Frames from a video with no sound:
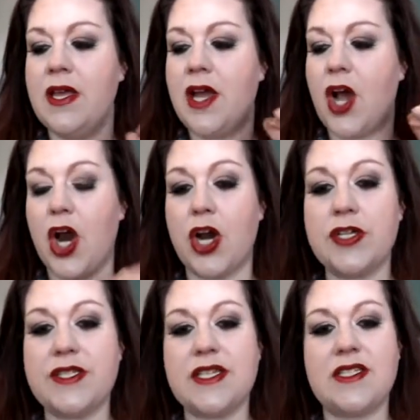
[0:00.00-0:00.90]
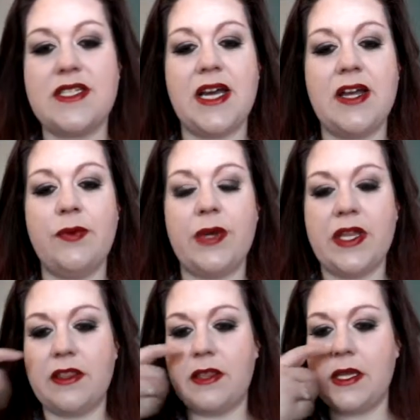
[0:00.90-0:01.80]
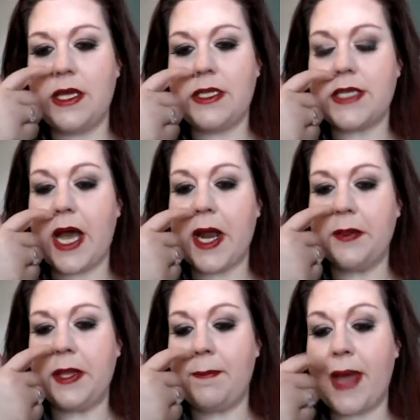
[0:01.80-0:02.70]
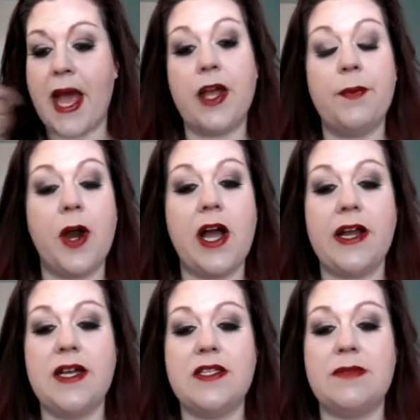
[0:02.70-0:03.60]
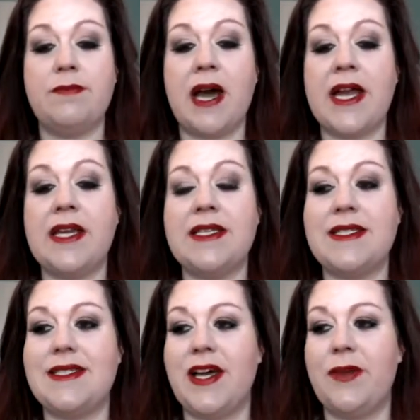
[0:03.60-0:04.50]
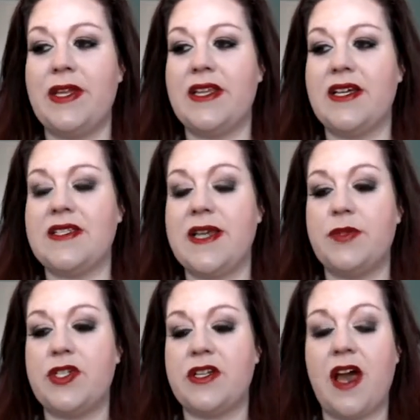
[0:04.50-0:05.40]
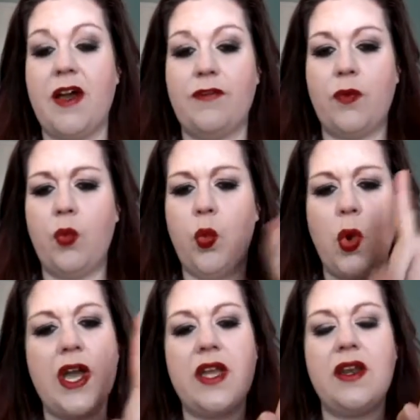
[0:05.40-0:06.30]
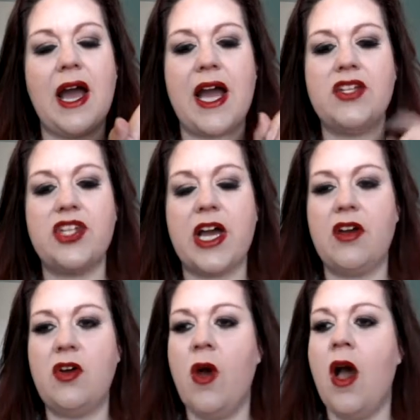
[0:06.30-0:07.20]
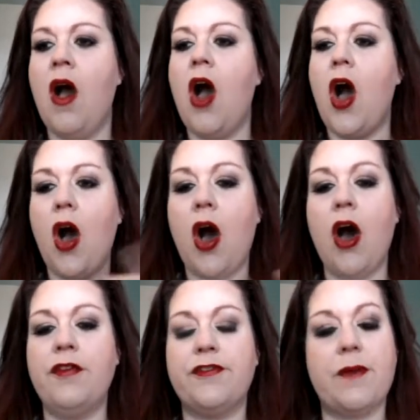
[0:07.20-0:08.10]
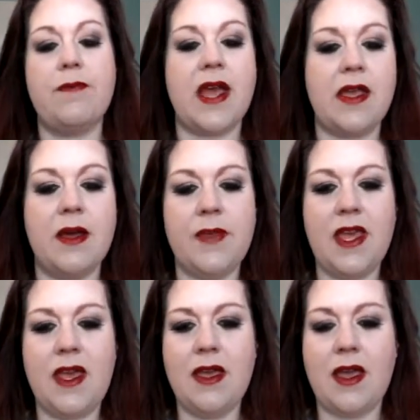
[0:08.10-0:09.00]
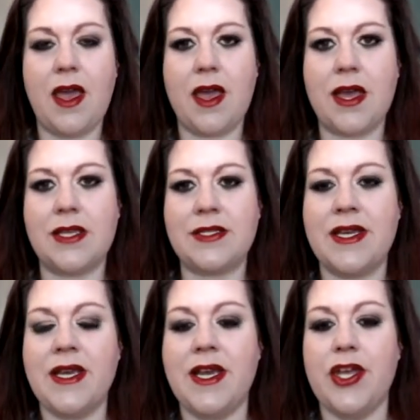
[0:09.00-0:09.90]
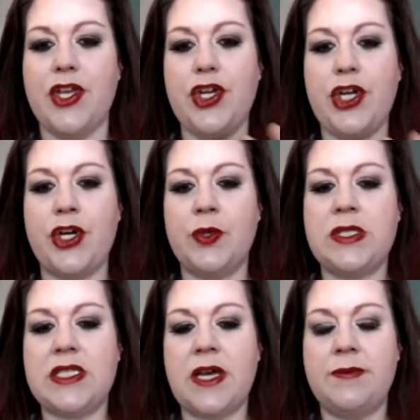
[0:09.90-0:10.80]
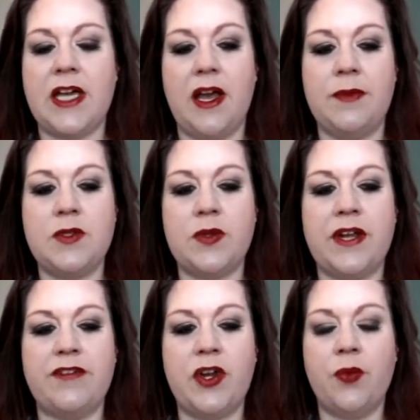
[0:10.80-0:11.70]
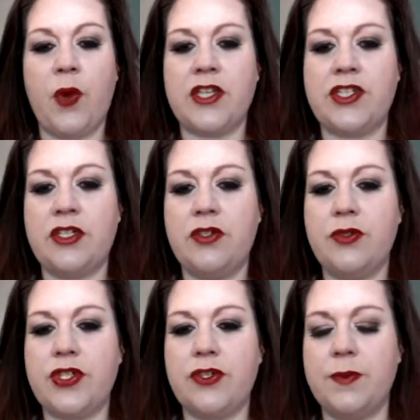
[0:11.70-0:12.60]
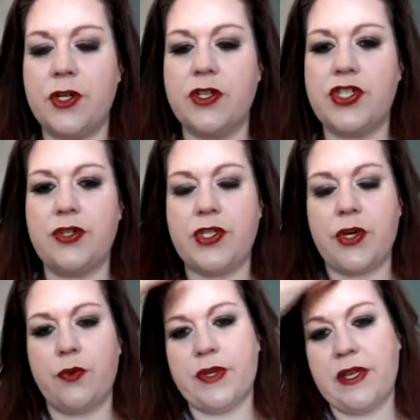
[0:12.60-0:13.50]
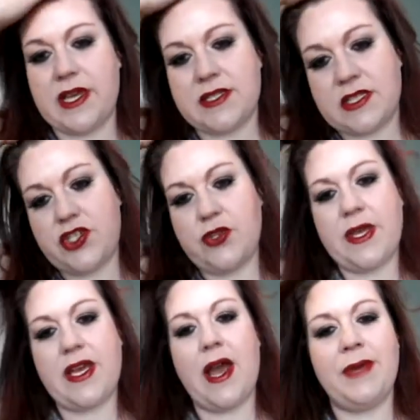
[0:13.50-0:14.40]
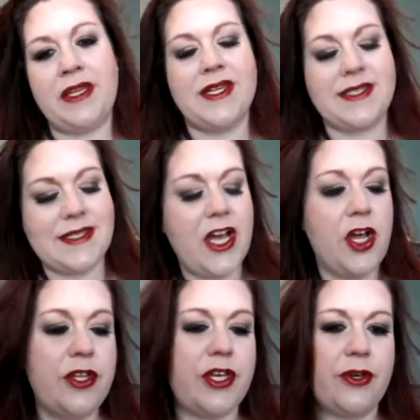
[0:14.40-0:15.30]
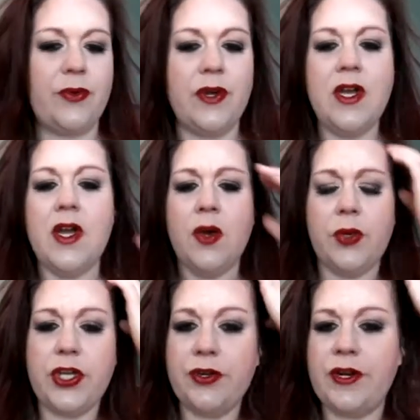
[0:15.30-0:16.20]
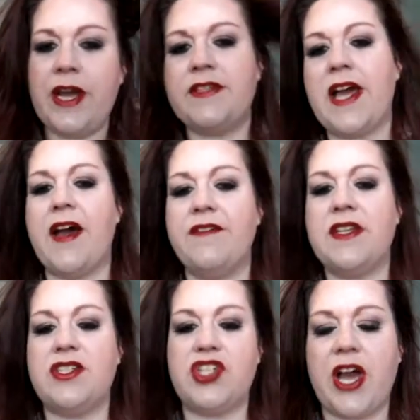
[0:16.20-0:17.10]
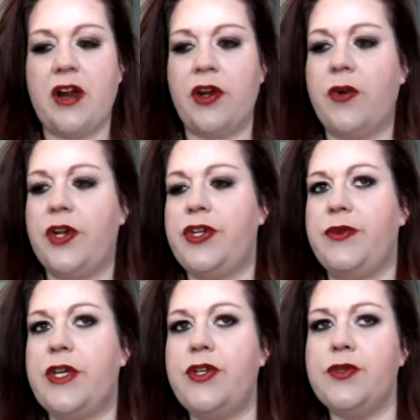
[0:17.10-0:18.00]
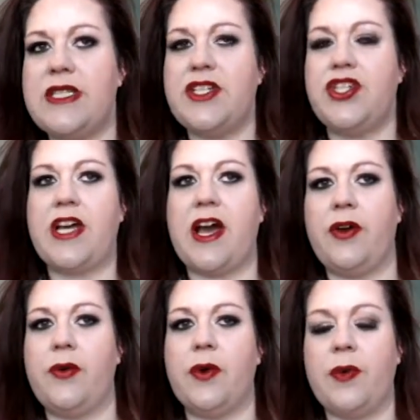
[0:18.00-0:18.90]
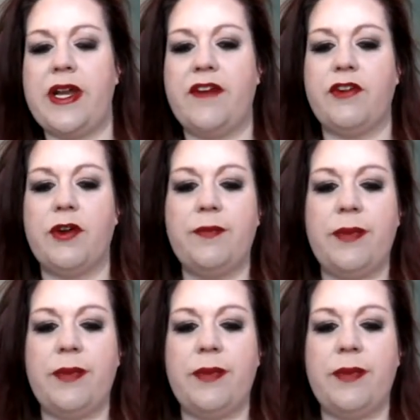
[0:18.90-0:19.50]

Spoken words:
Hers is done with entirely MAC products. Mine is done with the exception of one eyeshadow, all from Makeup Geek. And you know, sometimes whenever you're watching YouTubers, you don't realize that you can, I mean, they tell you, well, you don't have to have this shadow, or you can use this shadow, or whatever.